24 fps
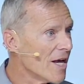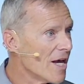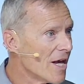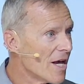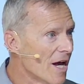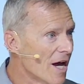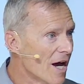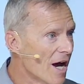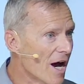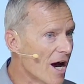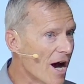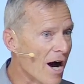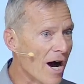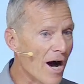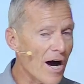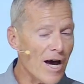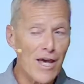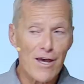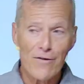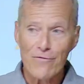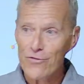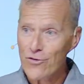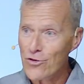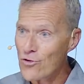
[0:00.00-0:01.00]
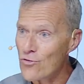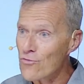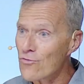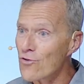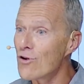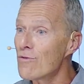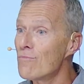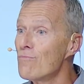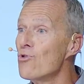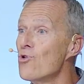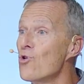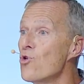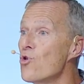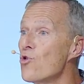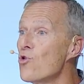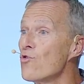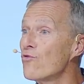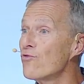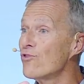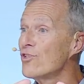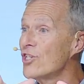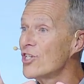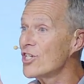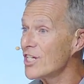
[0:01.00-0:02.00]
uh, if you
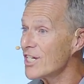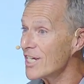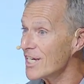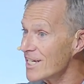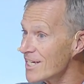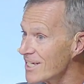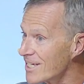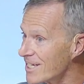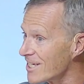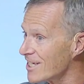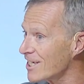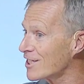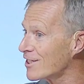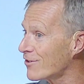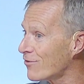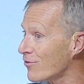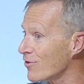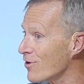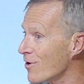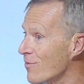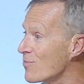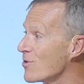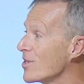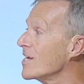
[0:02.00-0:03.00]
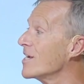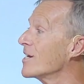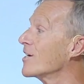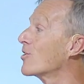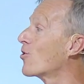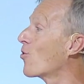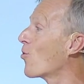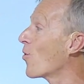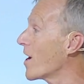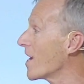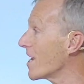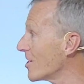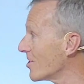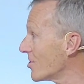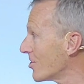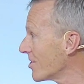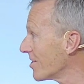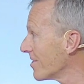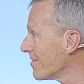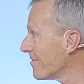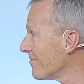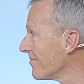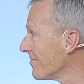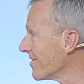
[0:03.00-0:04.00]
remove Jesus from the
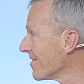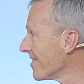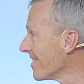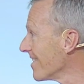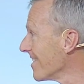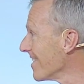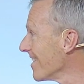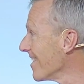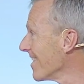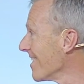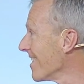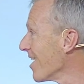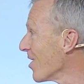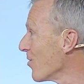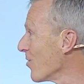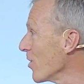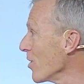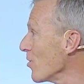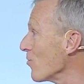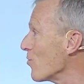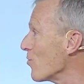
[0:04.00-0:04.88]
equation, we would